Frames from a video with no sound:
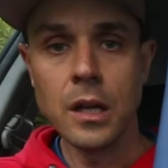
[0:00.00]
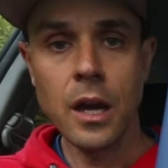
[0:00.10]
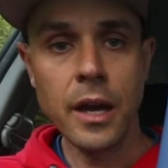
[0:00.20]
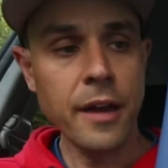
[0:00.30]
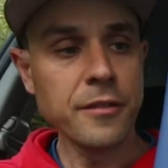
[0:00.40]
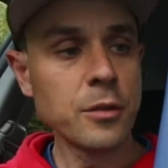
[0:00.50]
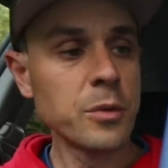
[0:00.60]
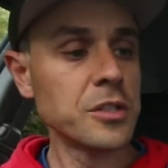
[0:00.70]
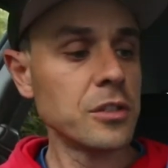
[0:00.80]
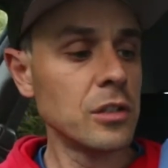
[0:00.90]
I have the
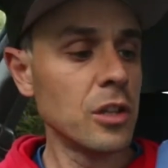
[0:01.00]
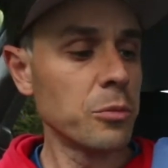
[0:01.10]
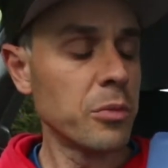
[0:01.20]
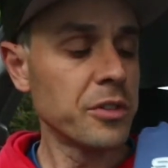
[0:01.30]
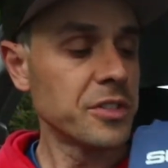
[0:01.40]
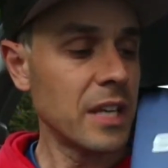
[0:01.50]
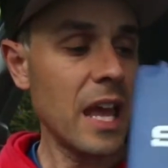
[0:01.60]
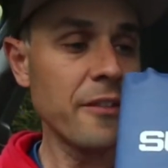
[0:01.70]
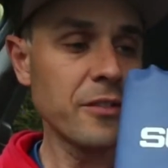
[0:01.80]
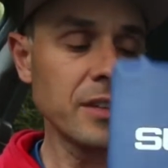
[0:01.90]
original logbooks and
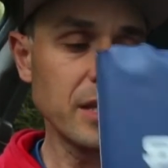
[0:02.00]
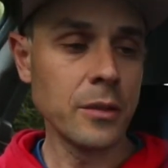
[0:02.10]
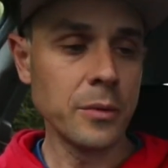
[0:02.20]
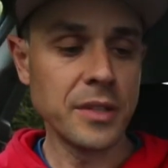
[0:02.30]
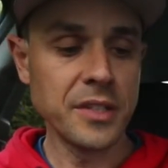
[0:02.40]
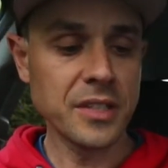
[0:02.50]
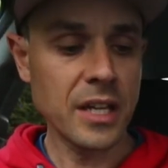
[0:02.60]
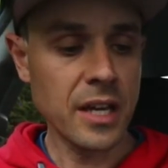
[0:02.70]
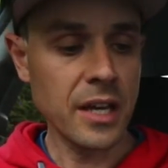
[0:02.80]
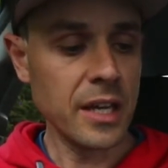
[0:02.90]
everything with this
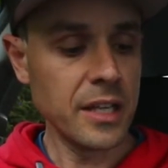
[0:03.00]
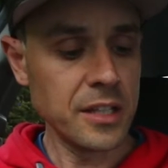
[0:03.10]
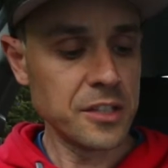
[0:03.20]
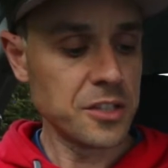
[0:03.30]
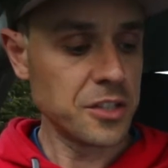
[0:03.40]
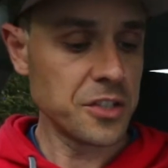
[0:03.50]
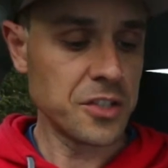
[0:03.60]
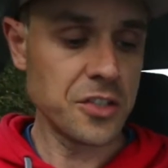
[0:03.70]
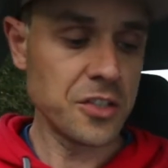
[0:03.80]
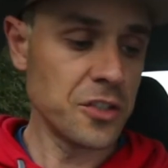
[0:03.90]
car. It is
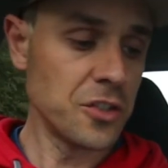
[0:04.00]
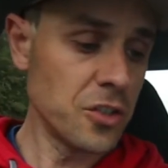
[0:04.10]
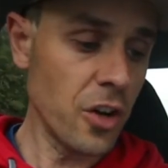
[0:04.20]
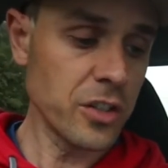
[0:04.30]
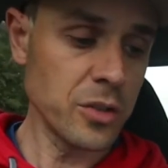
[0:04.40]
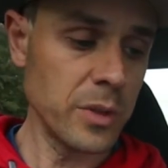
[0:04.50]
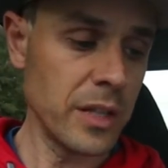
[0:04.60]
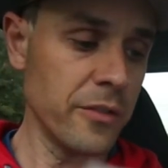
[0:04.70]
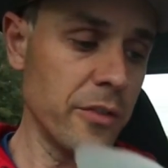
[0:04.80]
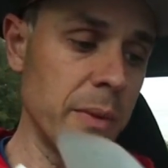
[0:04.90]
just stocked with
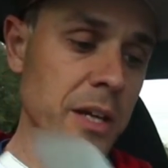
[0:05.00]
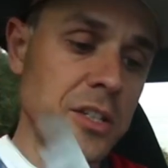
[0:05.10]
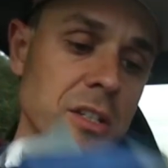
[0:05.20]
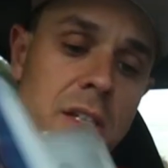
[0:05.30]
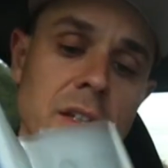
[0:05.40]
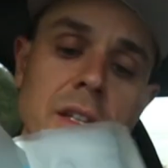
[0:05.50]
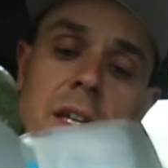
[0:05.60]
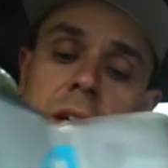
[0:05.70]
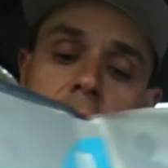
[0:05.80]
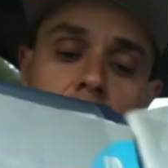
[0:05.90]
information in
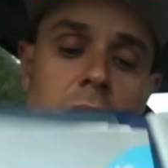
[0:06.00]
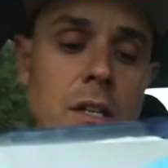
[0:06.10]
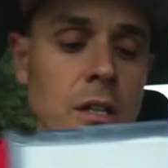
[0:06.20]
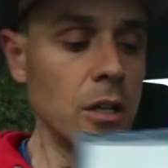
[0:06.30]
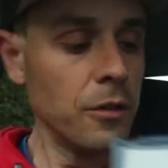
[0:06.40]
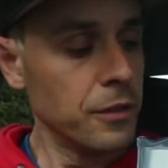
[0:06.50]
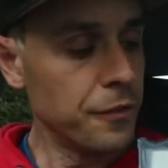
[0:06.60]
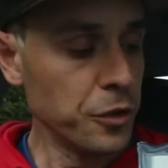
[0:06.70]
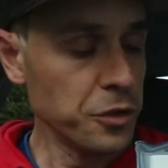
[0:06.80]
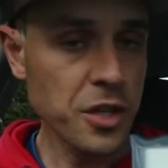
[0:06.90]
there. The
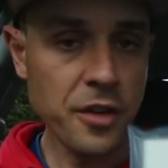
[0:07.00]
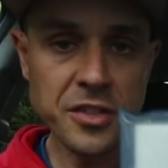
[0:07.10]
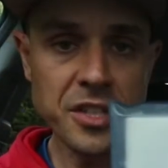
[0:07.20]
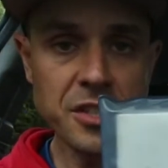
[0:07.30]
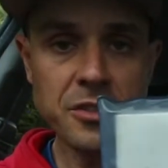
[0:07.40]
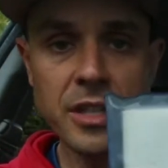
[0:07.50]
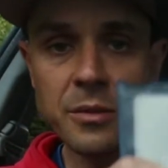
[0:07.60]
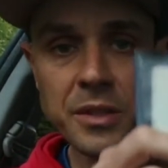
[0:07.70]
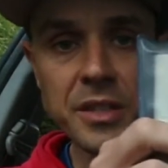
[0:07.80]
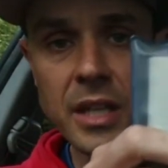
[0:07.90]
full service history,
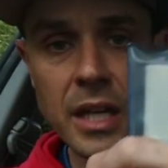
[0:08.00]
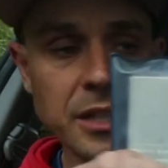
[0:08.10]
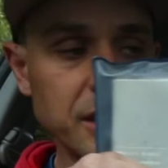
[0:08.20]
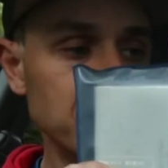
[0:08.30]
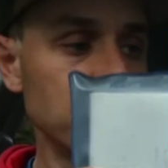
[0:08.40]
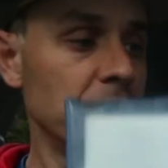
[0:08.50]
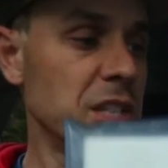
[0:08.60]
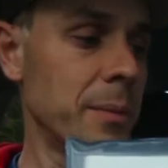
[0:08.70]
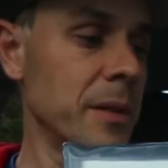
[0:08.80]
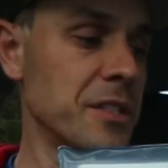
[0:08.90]
once again, you need to know
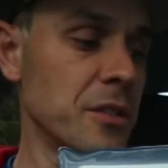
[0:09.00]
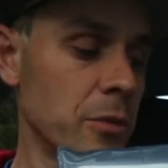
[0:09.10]
Japanese to